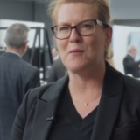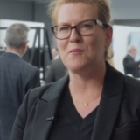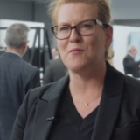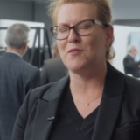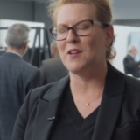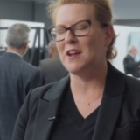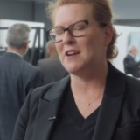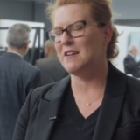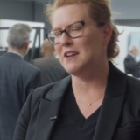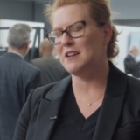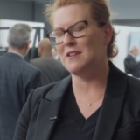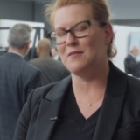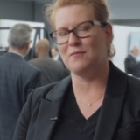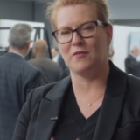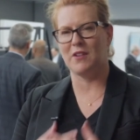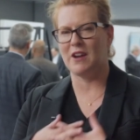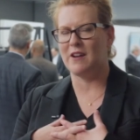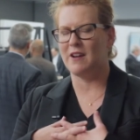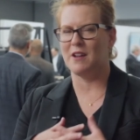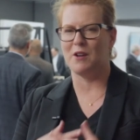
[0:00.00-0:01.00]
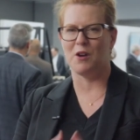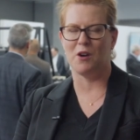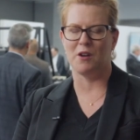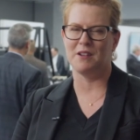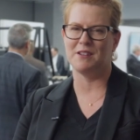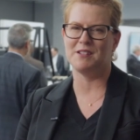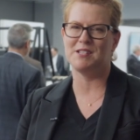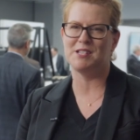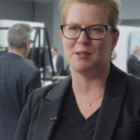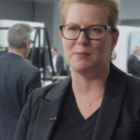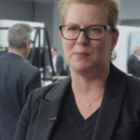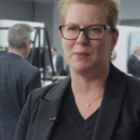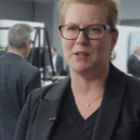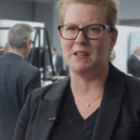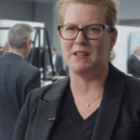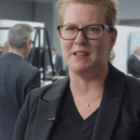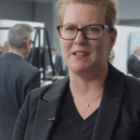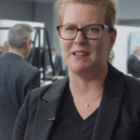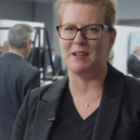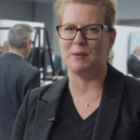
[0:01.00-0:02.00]
I'm very, very honoured to
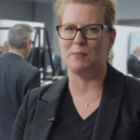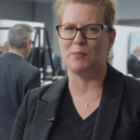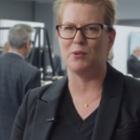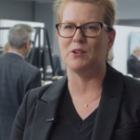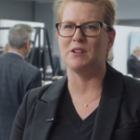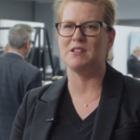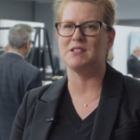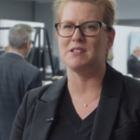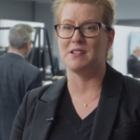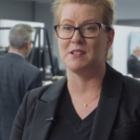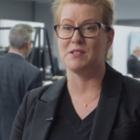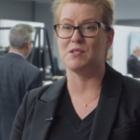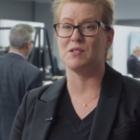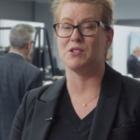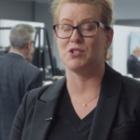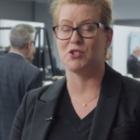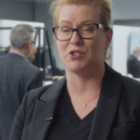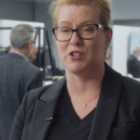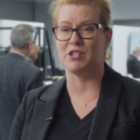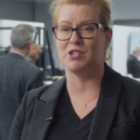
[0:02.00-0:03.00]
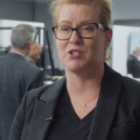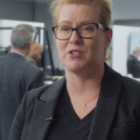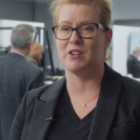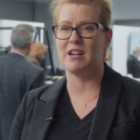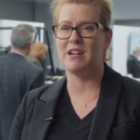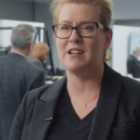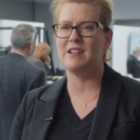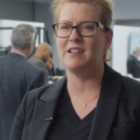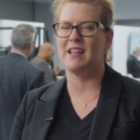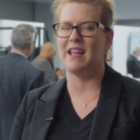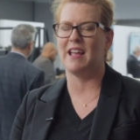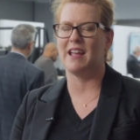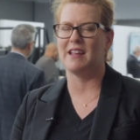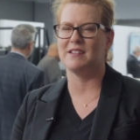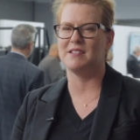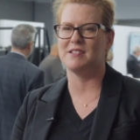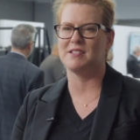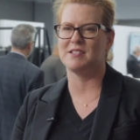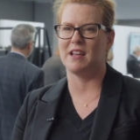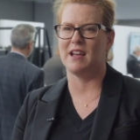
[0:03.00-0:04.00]
be appointed as the Treasurer
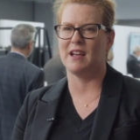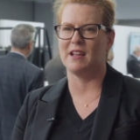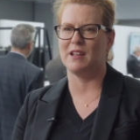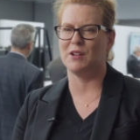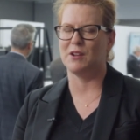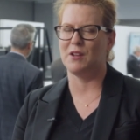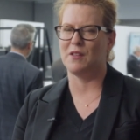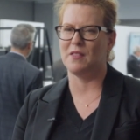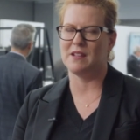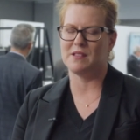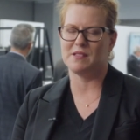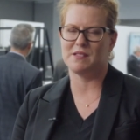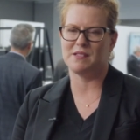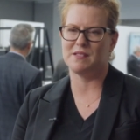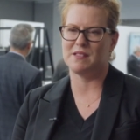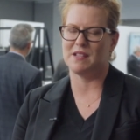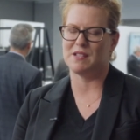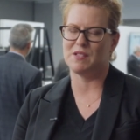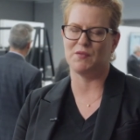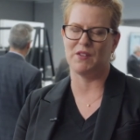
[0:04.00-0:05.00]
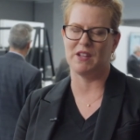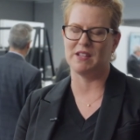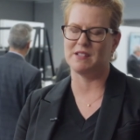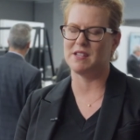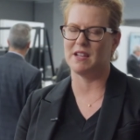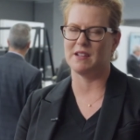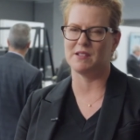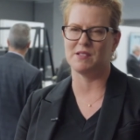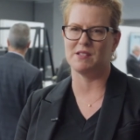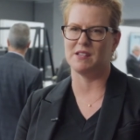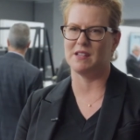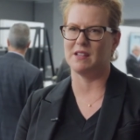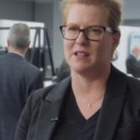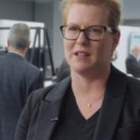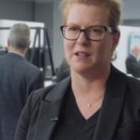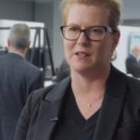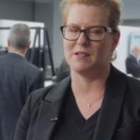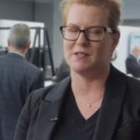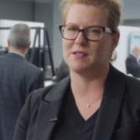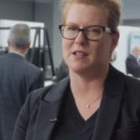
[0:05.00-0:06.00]
and uh, you know that's, that's
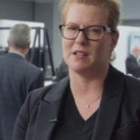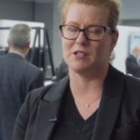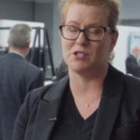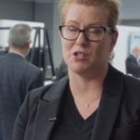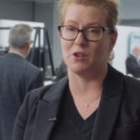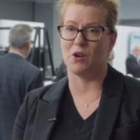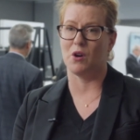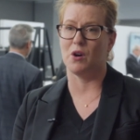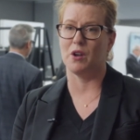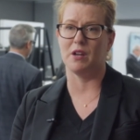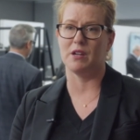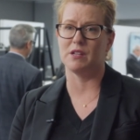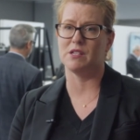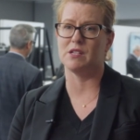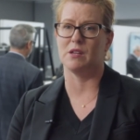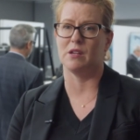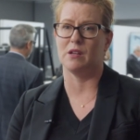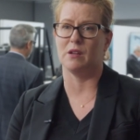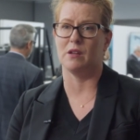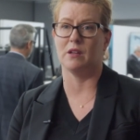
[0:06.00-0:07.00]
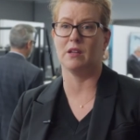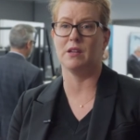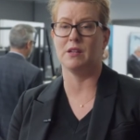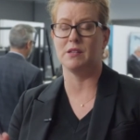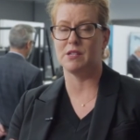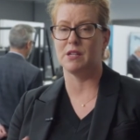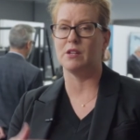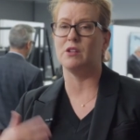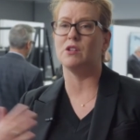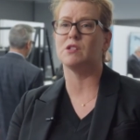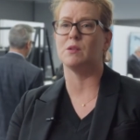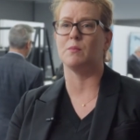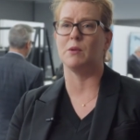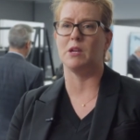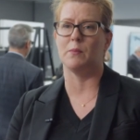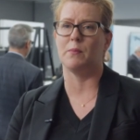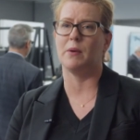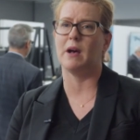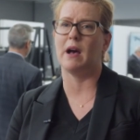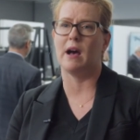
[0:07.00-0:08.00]
fantastic. It's such an honour to continue to
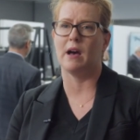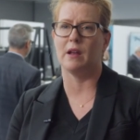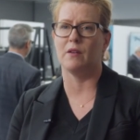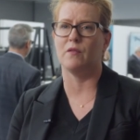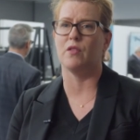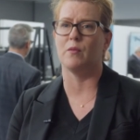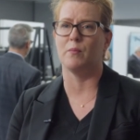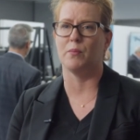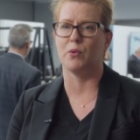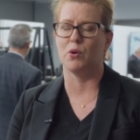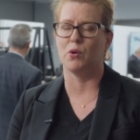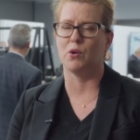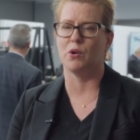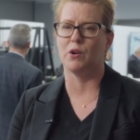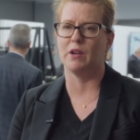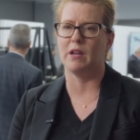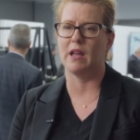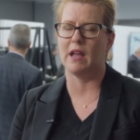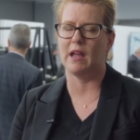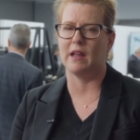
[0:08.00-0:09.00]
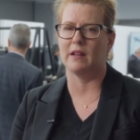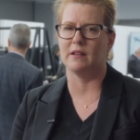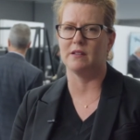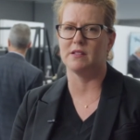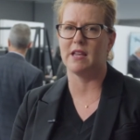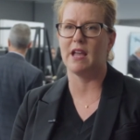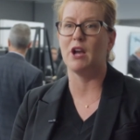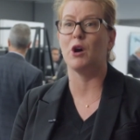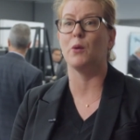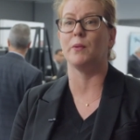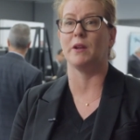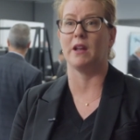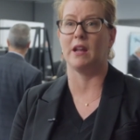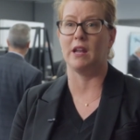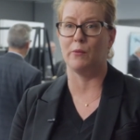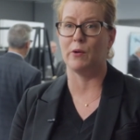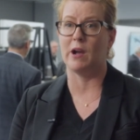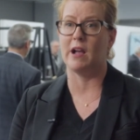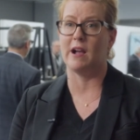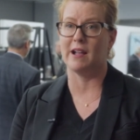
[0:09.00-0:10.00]
be a part of the board and help in
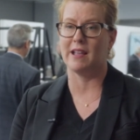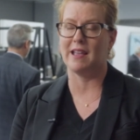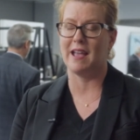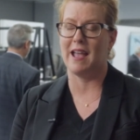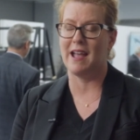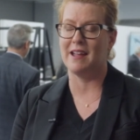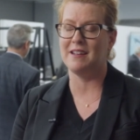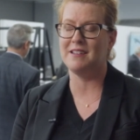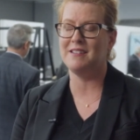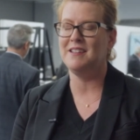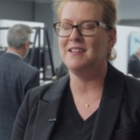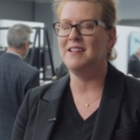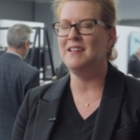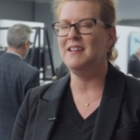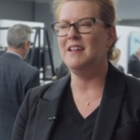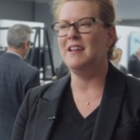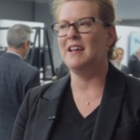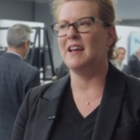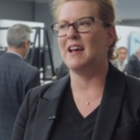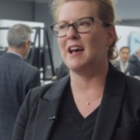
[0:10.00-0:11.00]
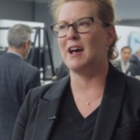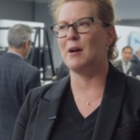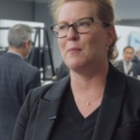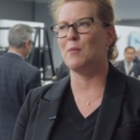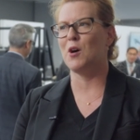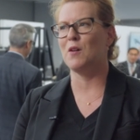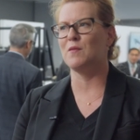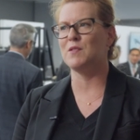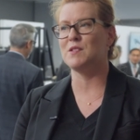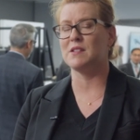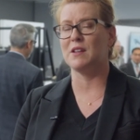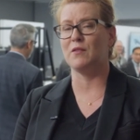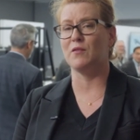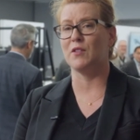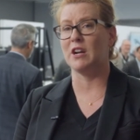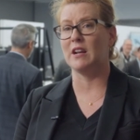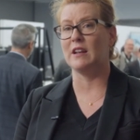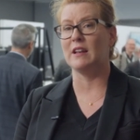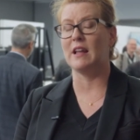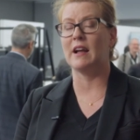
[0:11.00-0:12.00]
any way I can. Um, obviously
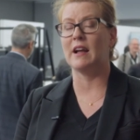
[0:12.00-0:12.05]
very